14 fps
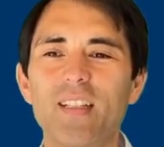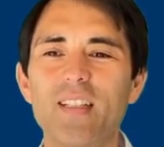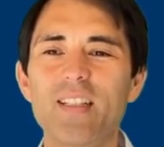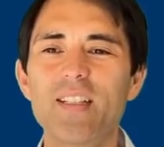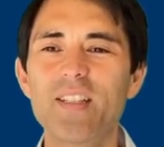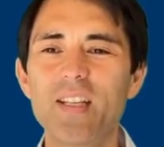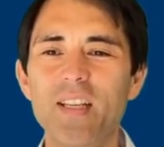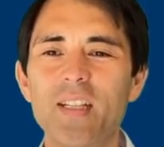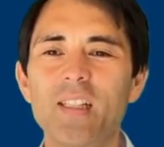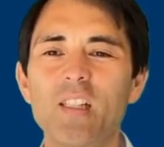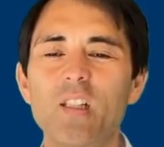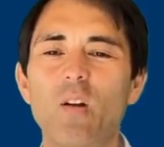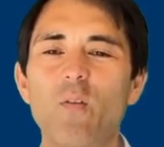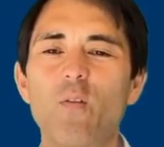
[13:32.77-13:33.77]

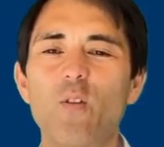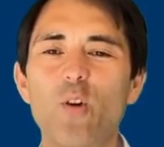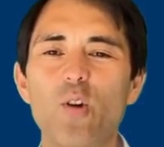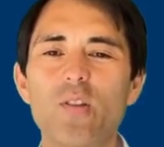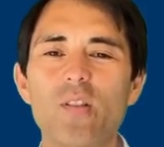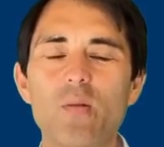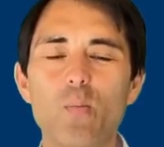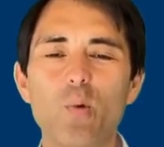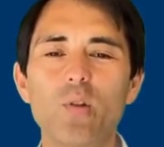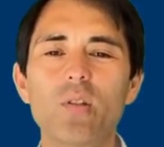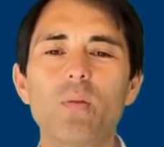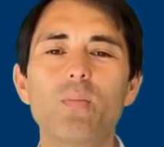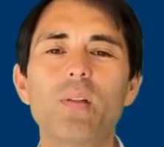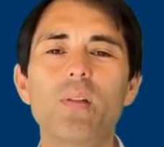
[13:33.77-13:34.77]
Single versus
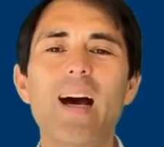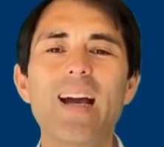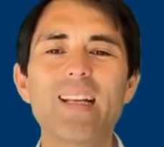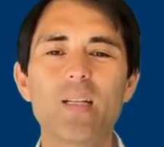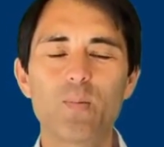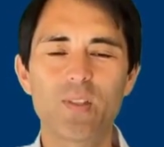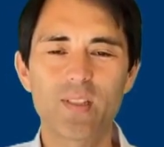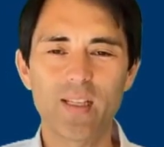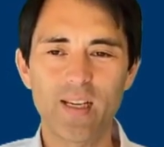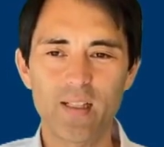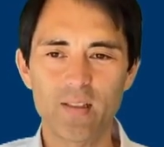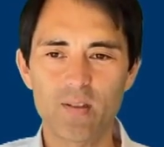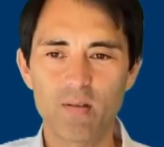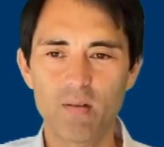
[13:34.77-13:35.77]
multiple item
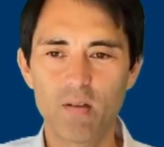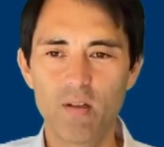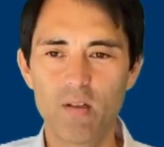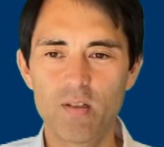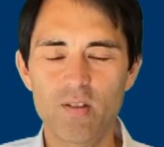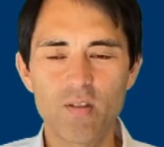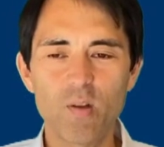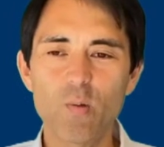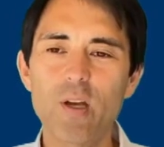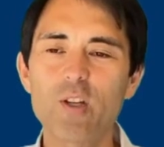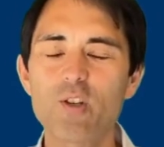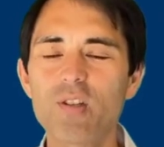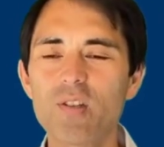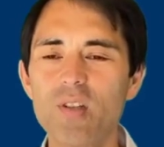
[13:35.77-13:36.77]
scales. So the
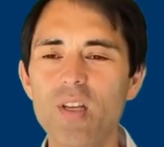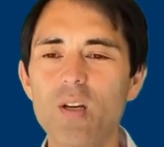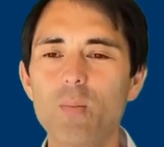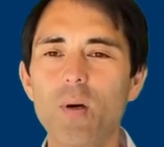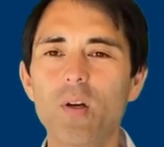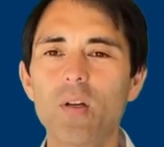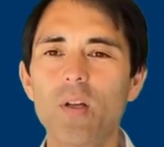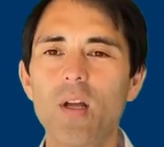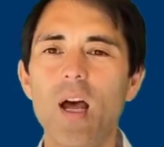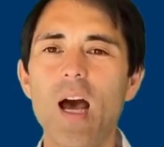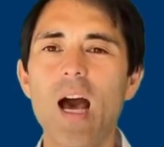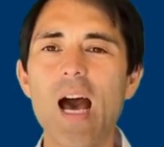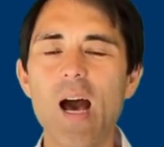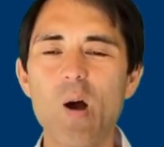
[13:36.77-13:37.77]
question is here about
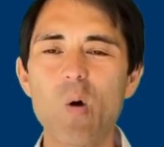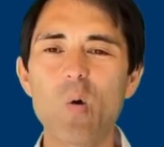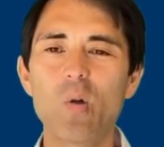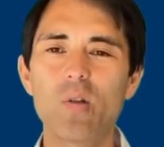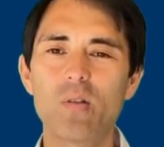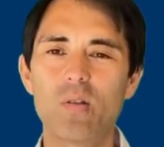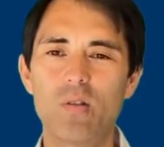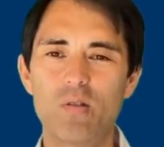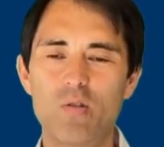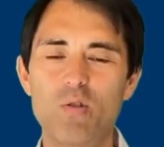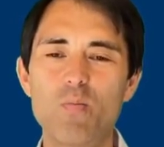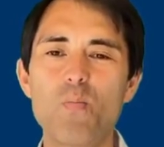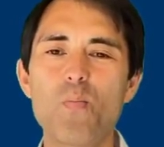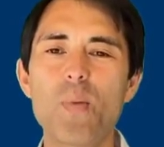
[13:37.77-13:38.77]
how
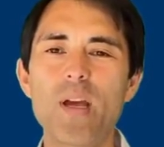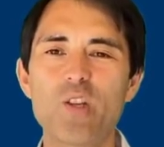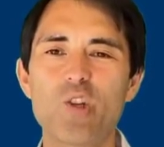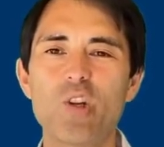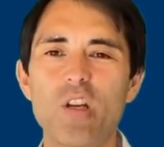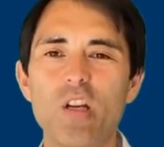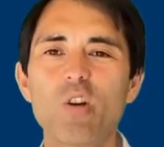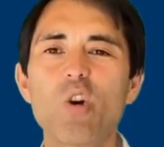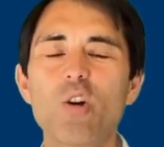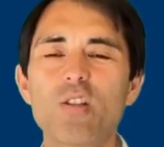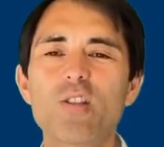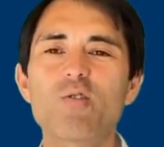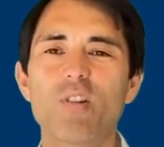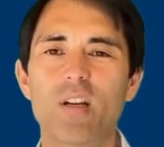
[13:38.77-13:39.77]
to measure a
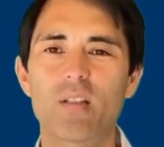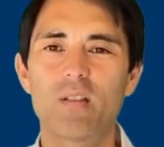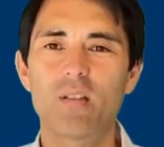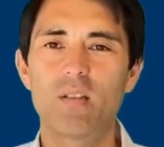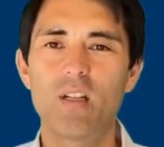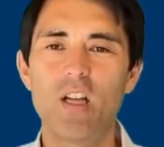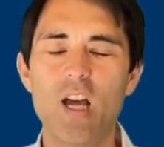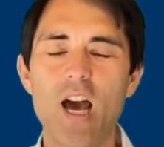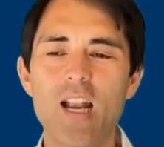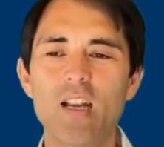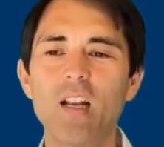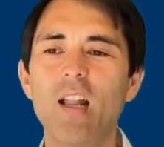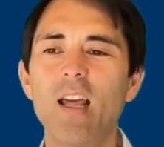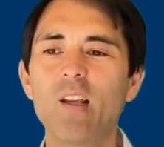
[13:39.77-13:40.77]
construct, an
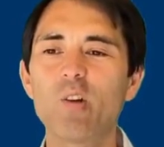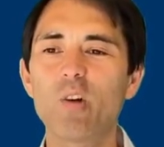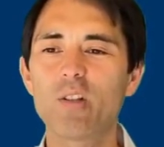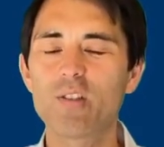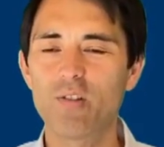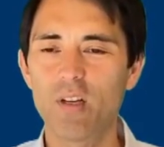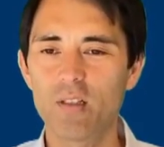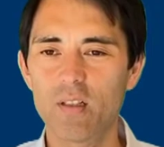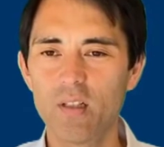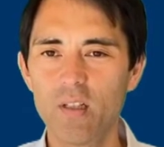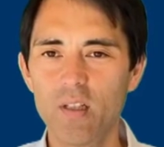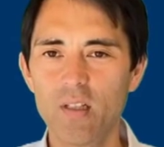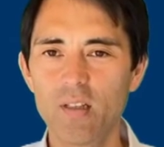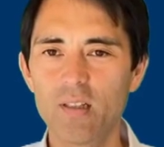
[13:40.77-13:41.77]
underlying construct.
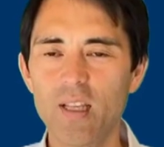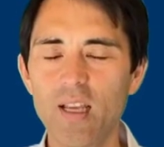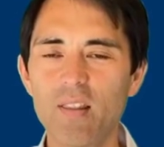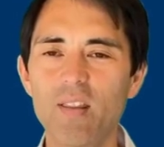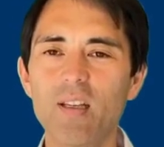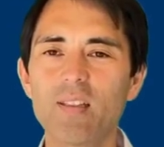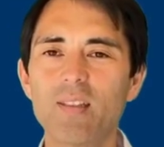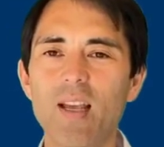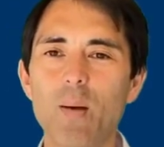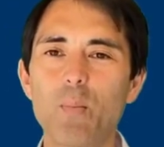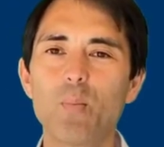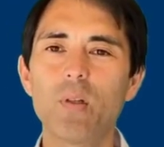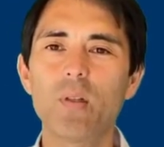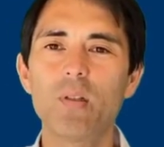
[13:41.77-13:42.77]
Take the
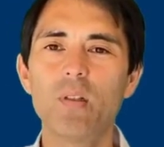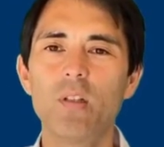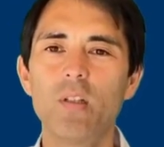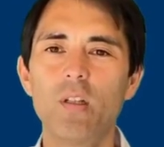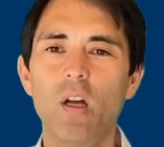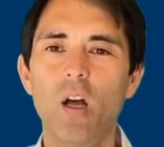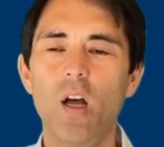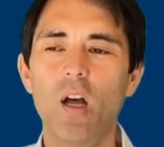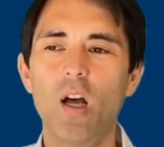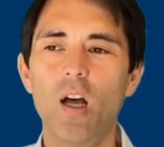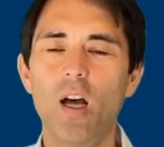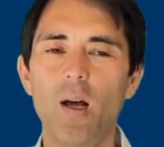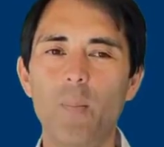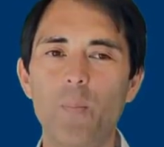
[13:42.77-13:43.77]
example,
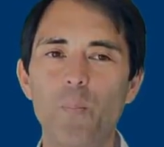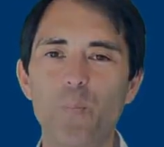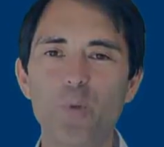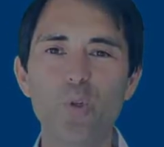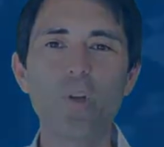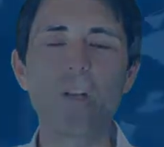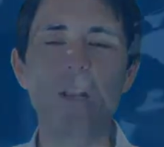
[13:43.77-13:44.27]
do you